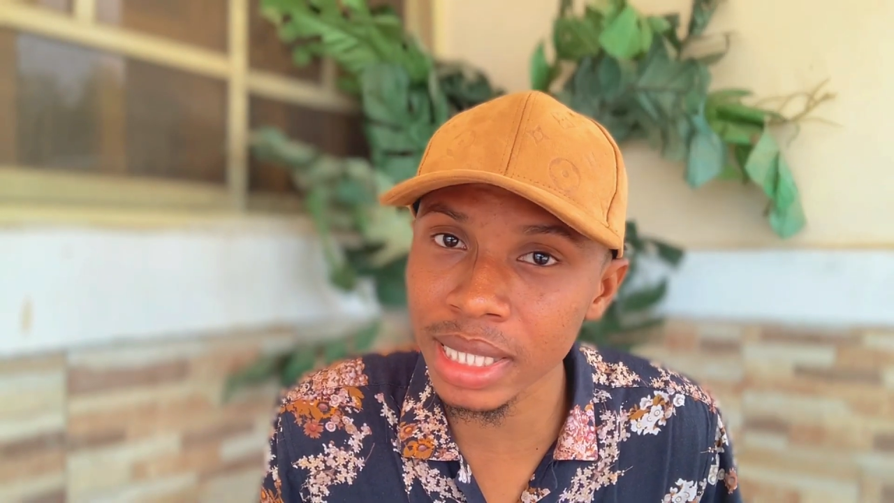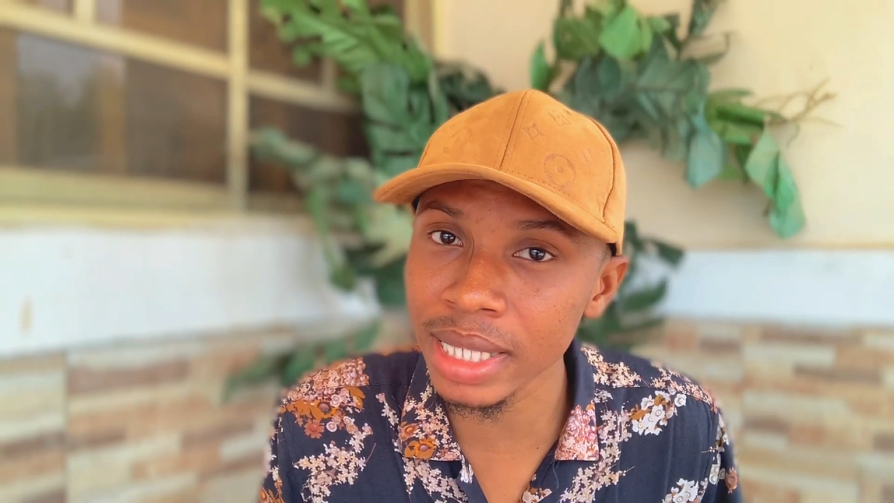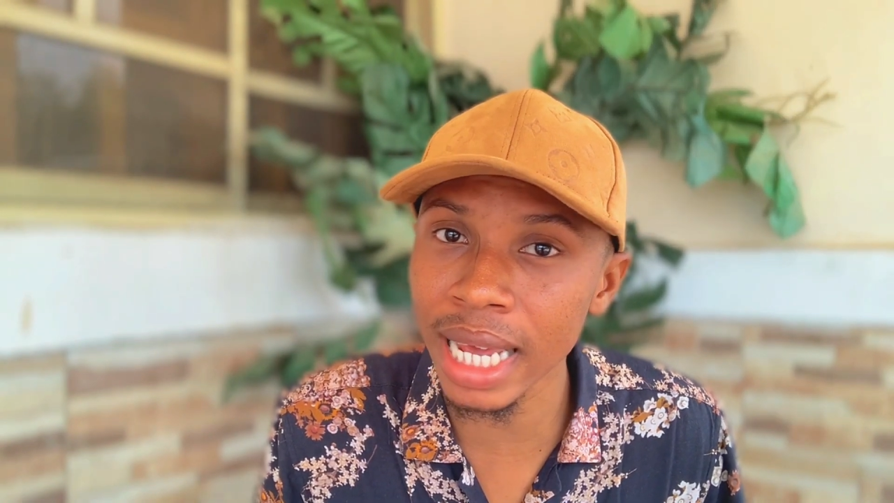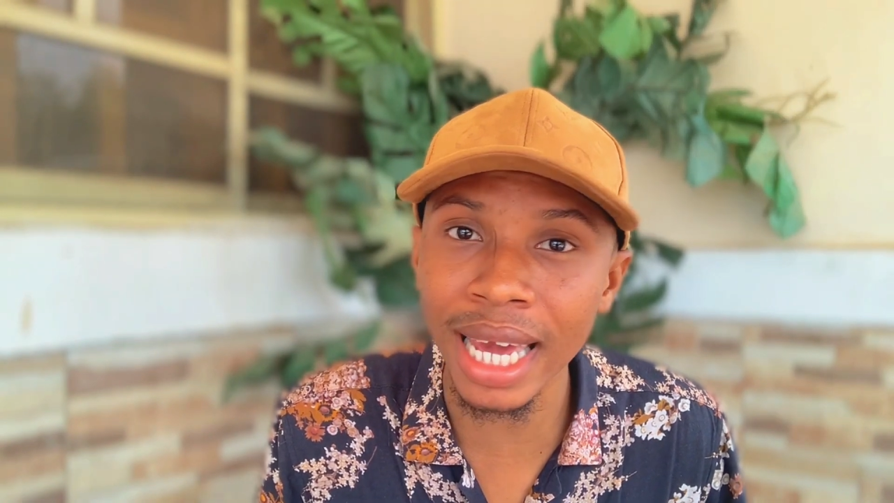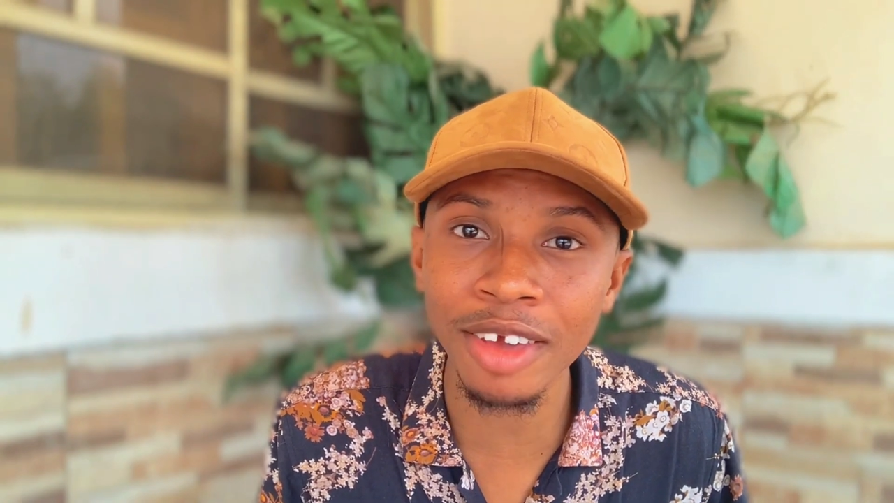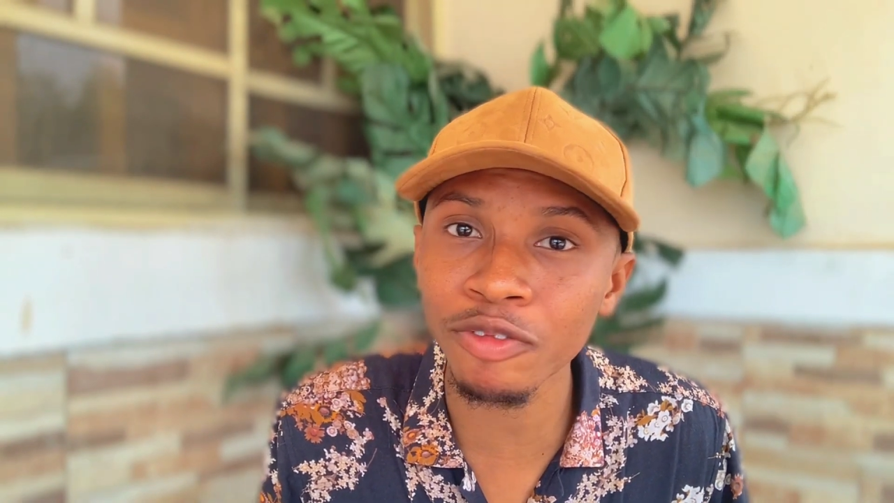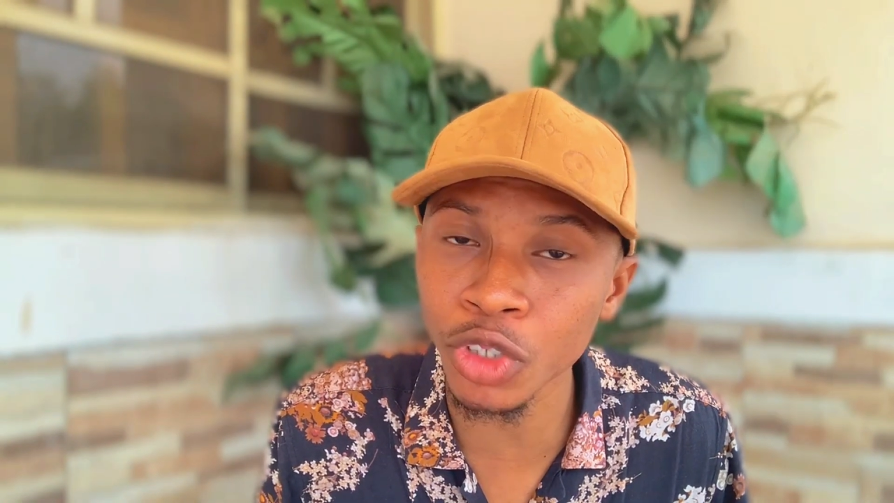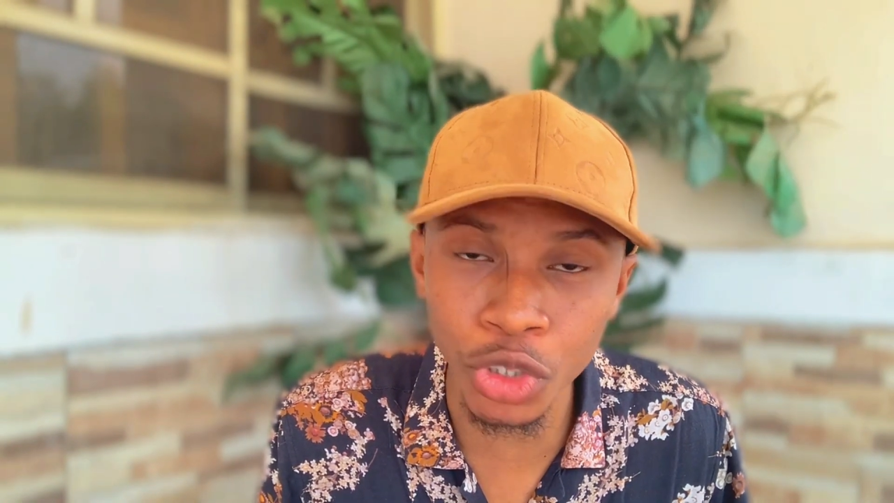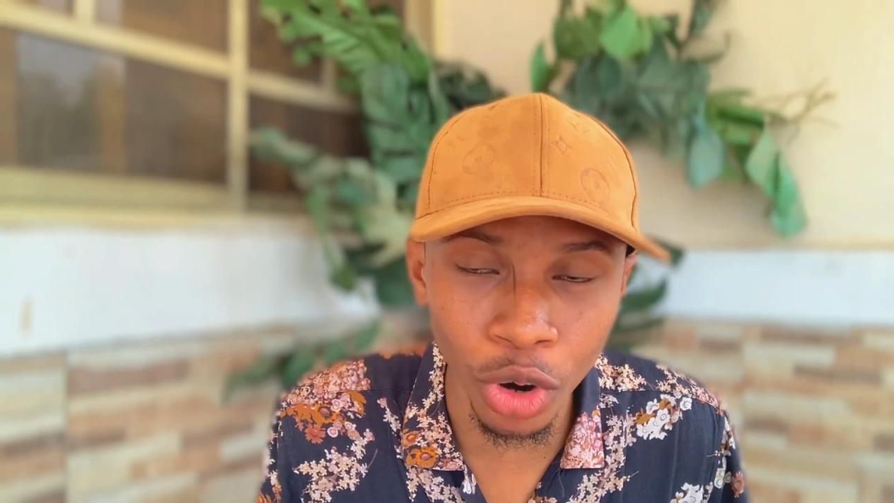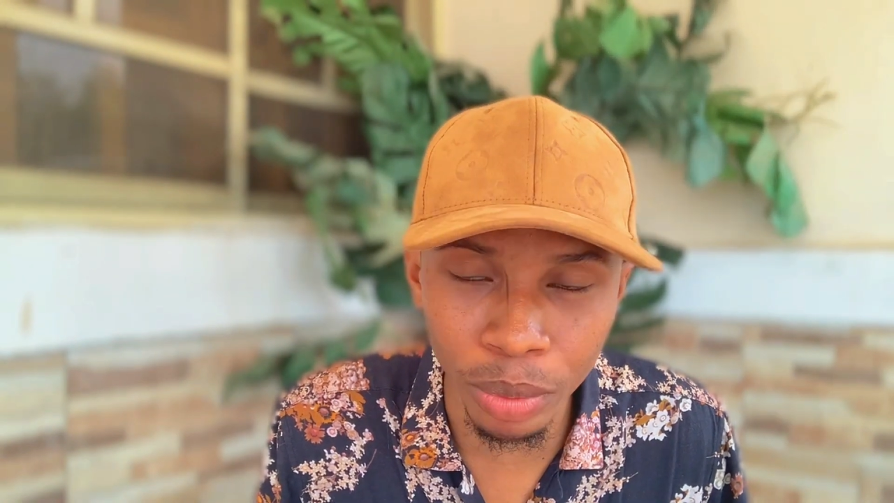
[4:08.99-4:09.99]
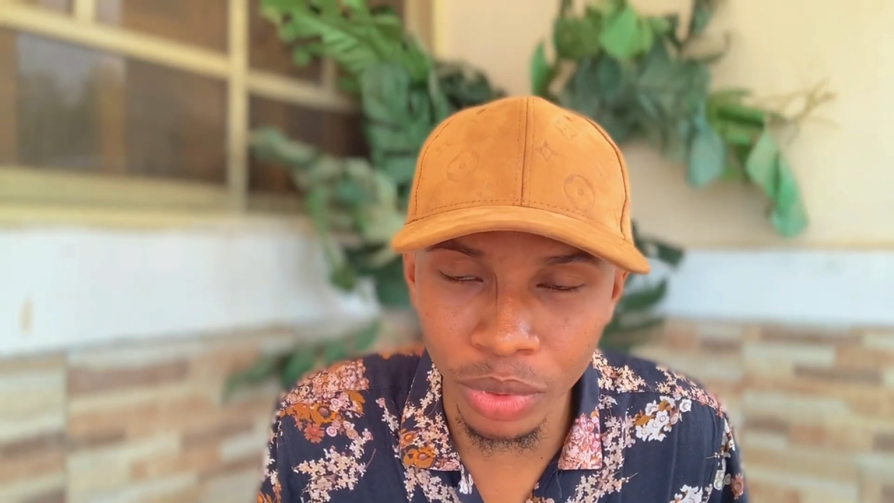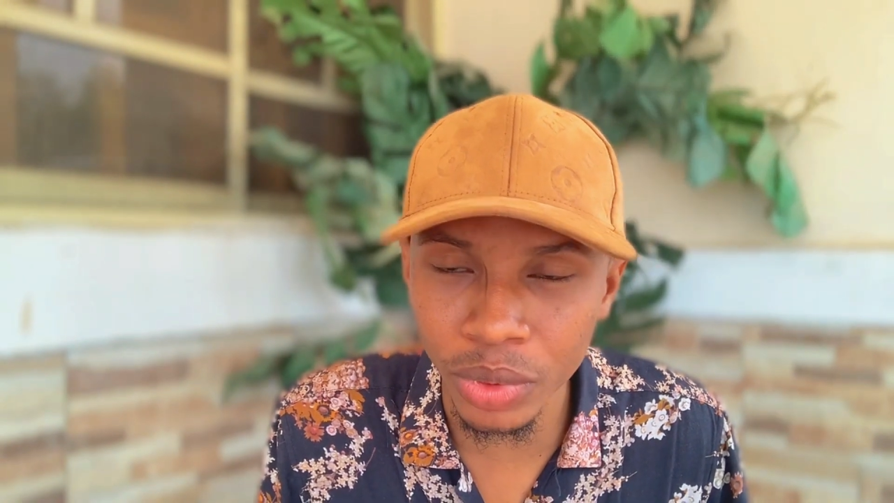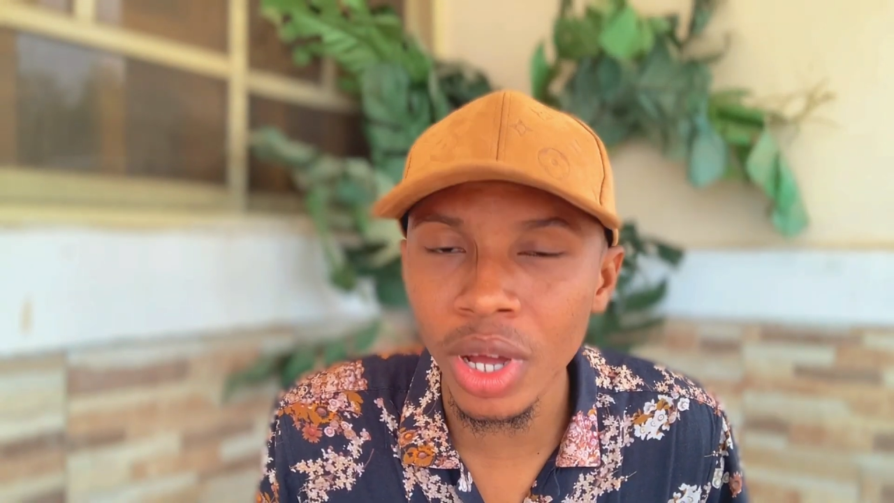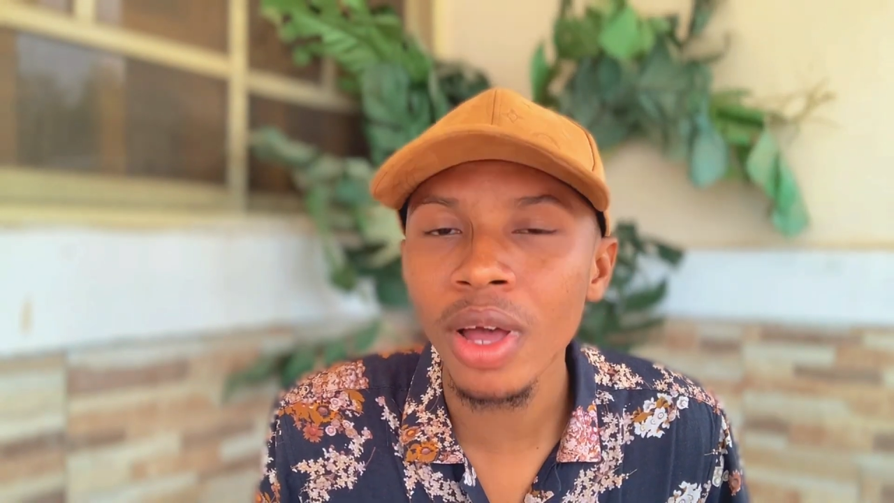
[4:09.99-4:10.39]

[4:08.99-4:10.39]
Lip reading: they are in for trouble.